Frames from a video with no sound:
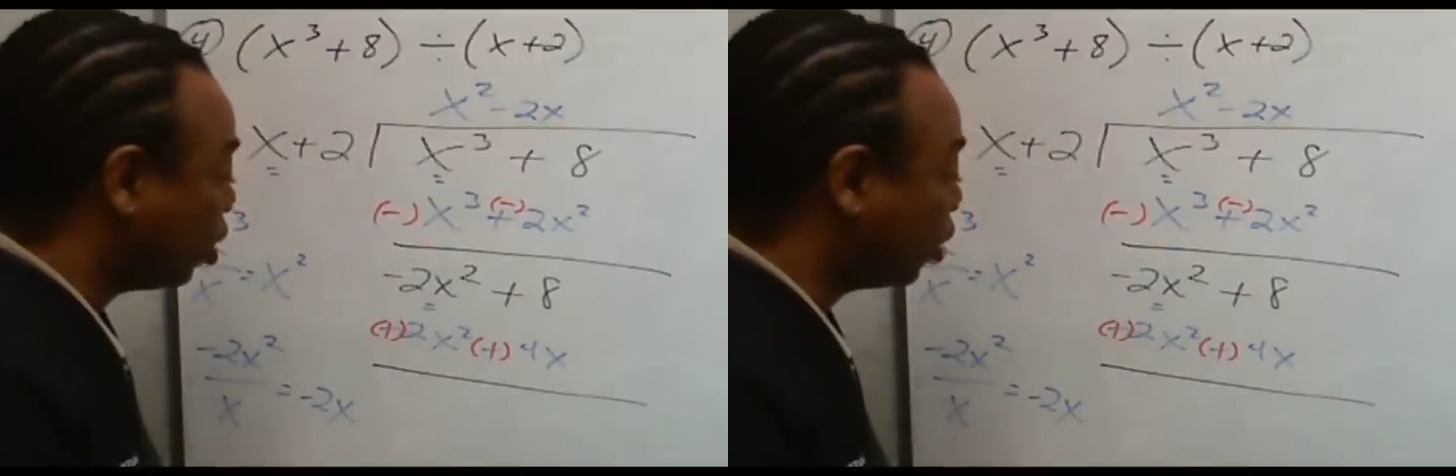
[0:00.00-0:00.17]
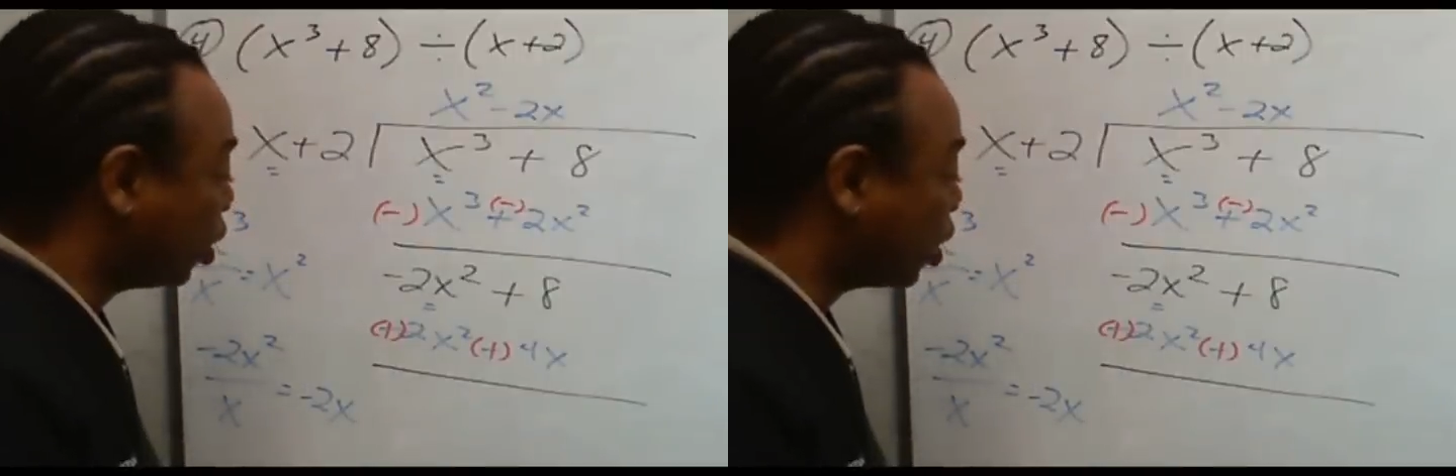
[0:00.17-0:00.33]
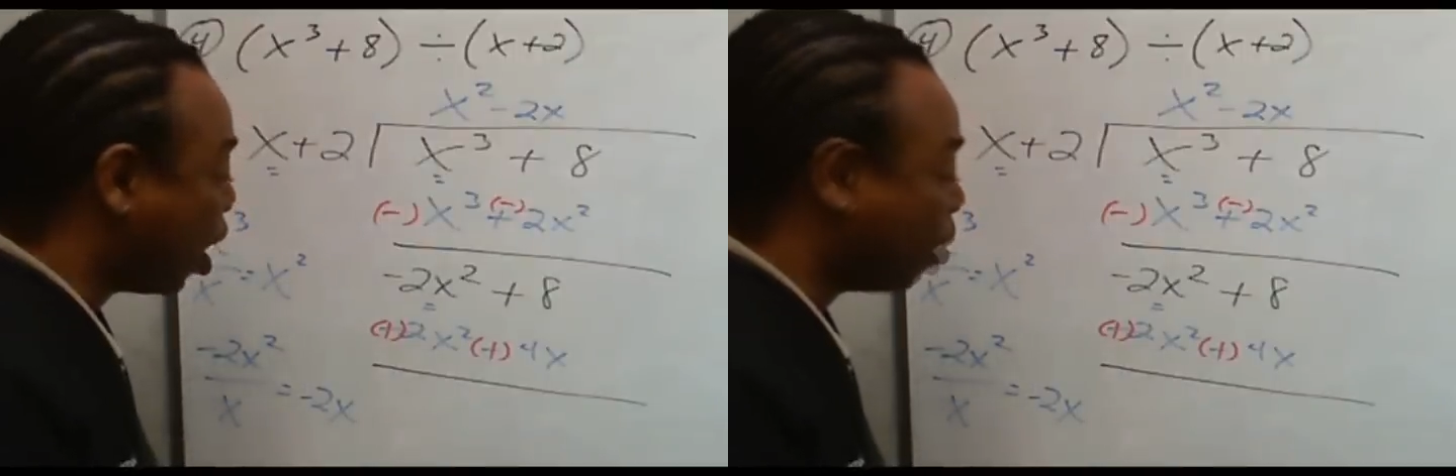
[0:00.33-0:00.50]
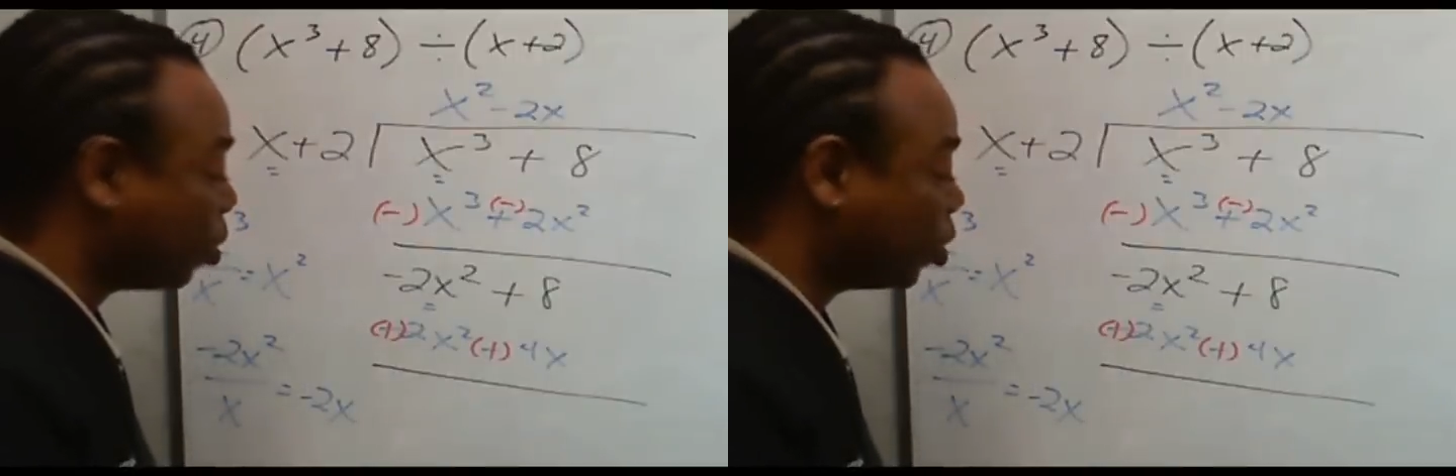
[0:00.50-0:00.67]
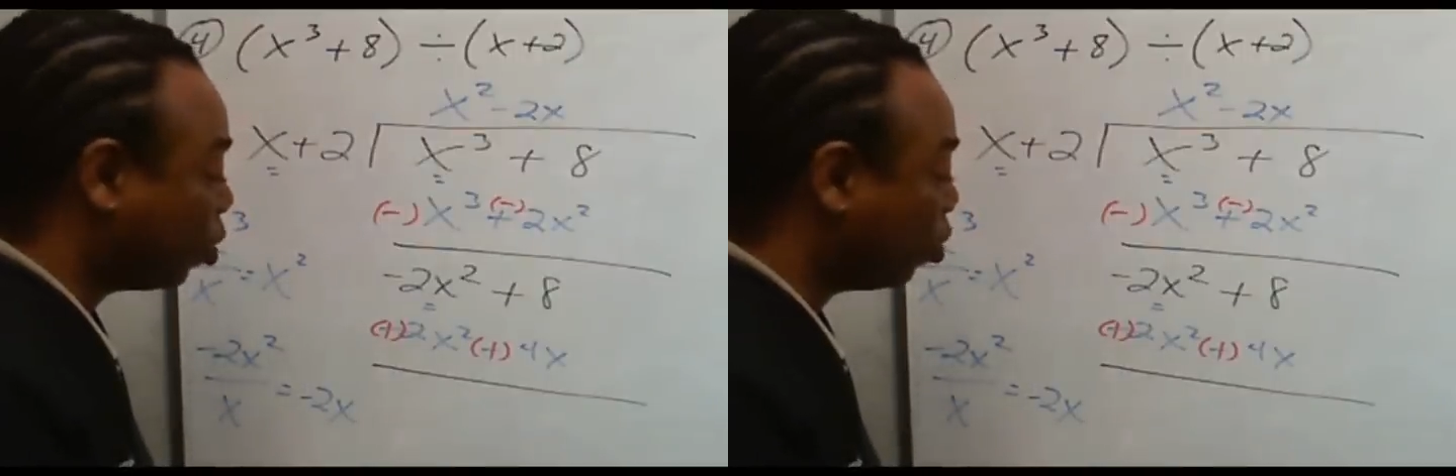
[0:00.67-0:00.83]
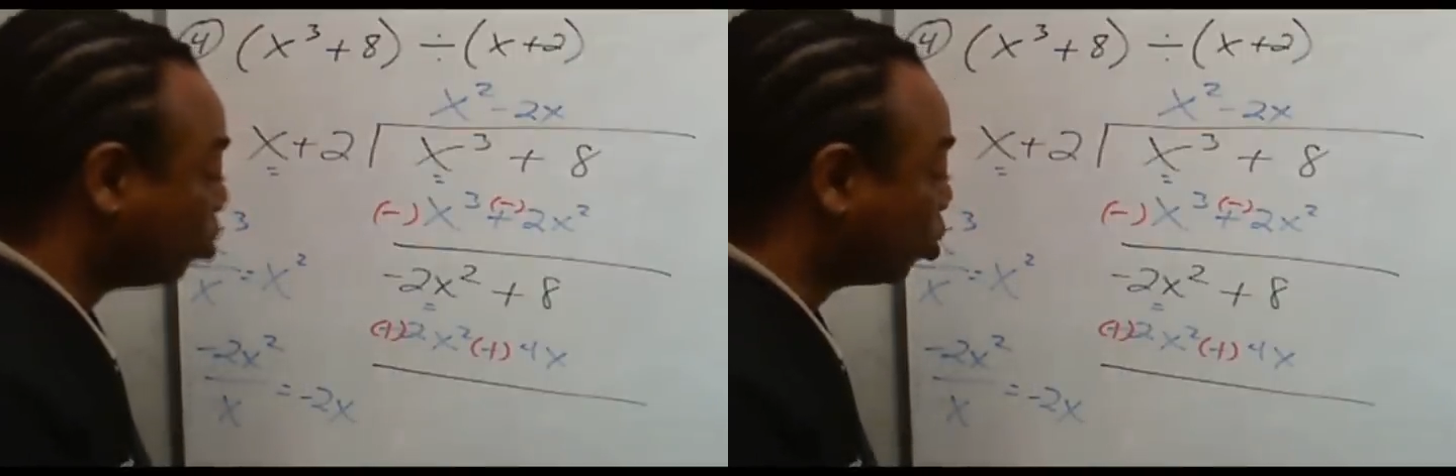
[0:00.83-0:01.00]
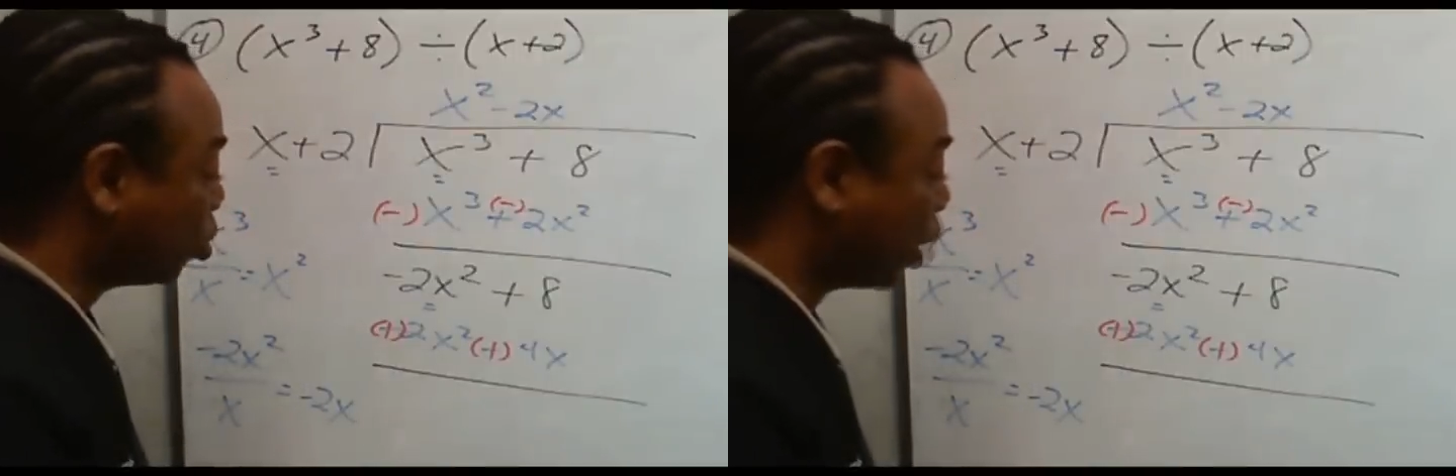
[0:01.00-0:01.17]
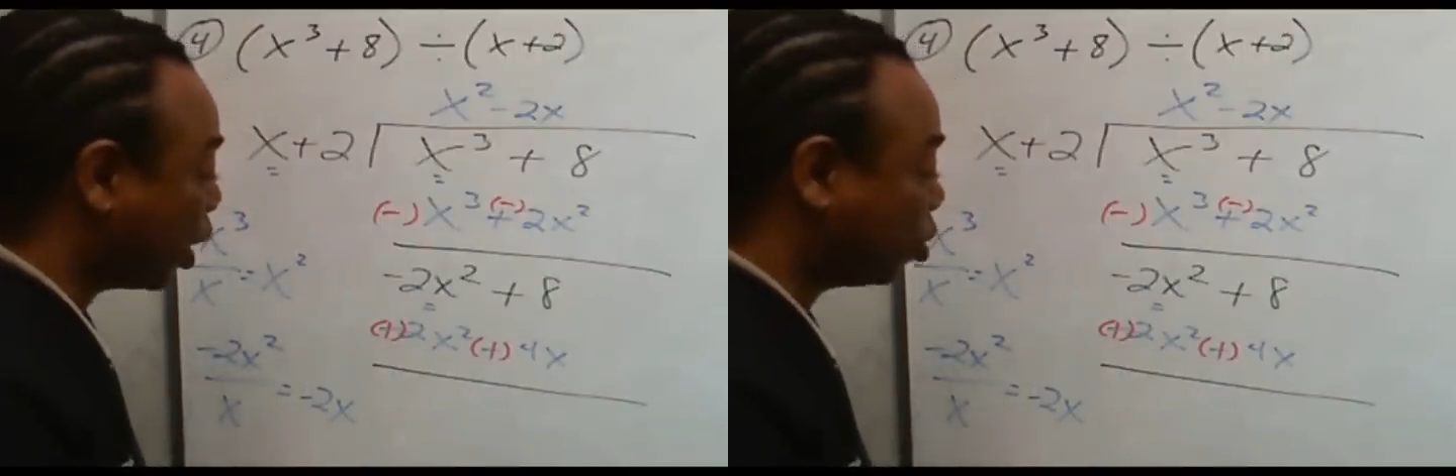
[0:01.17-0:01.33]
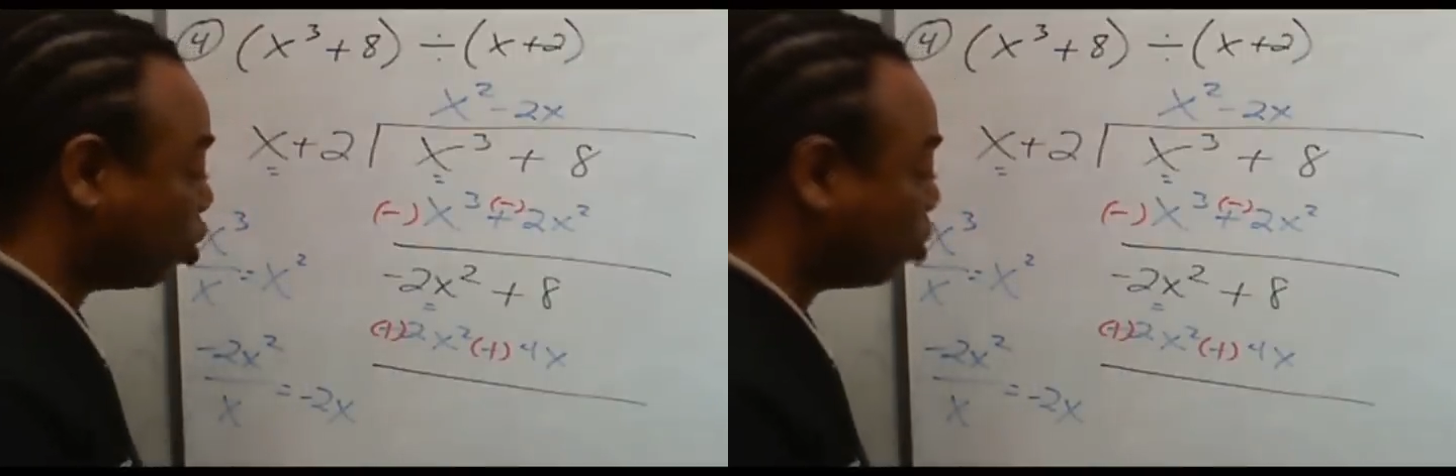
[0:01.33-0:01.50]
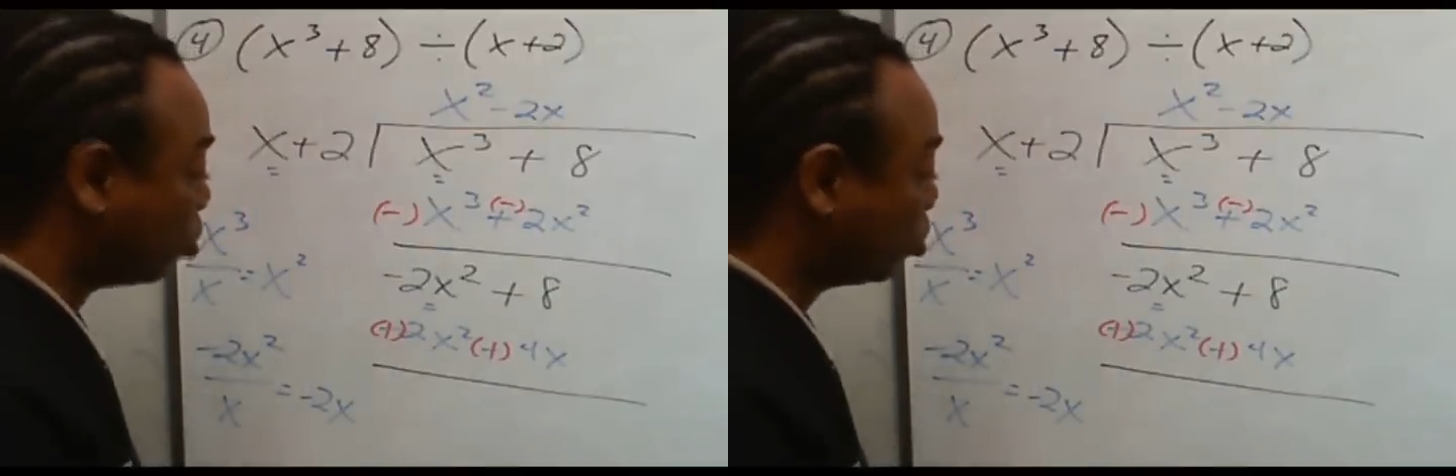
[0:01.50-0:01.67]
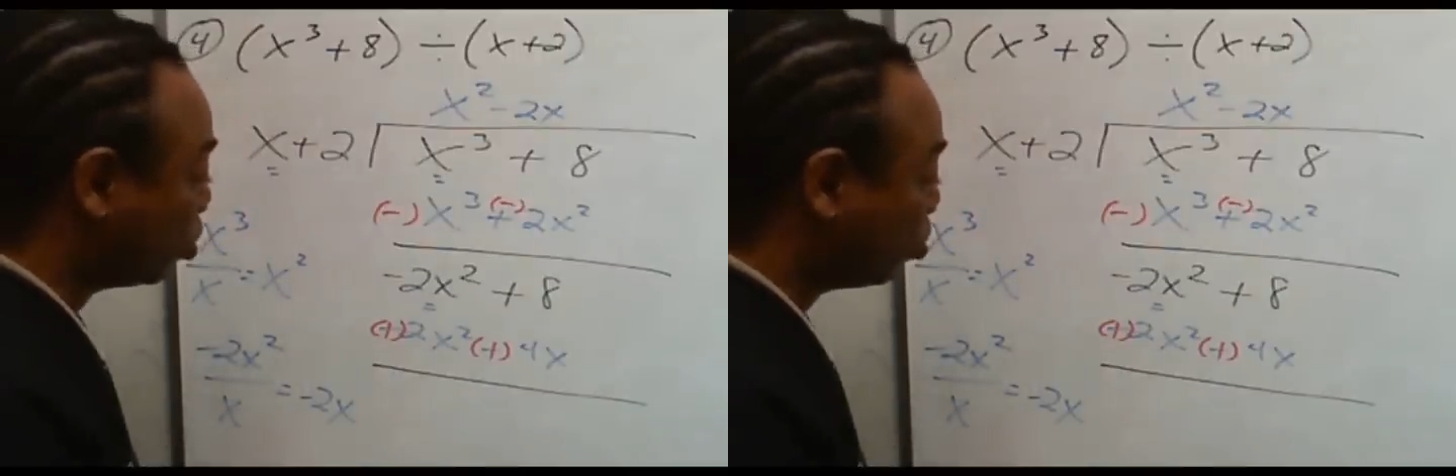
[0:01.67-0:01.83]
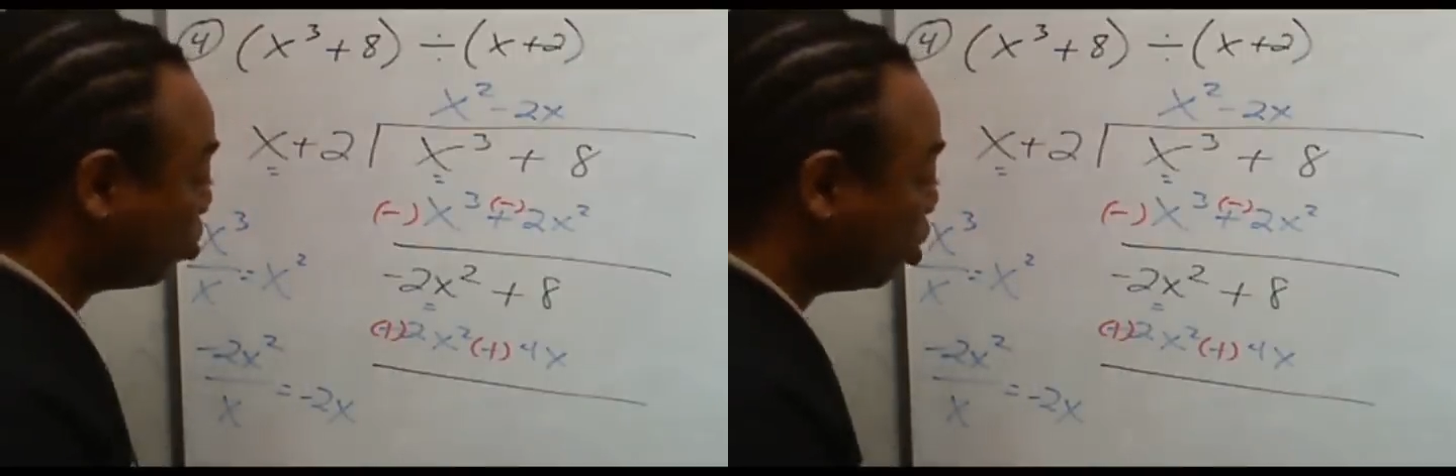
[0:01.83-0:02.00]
the common terms, or like terms.